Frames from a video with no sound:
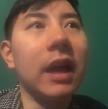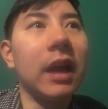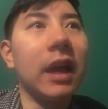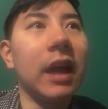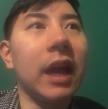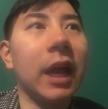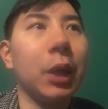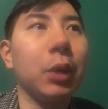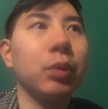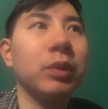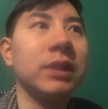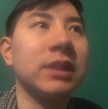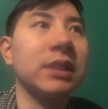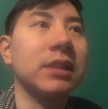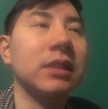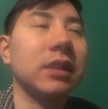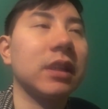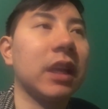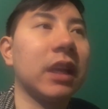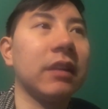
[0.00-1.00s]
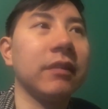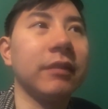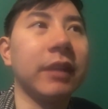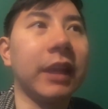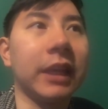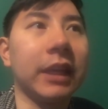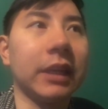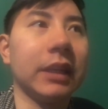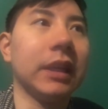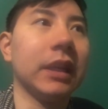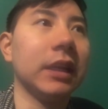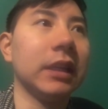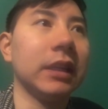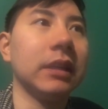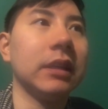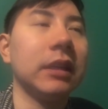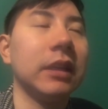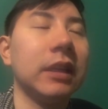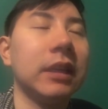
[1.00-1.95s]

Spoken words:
I was kind of like in a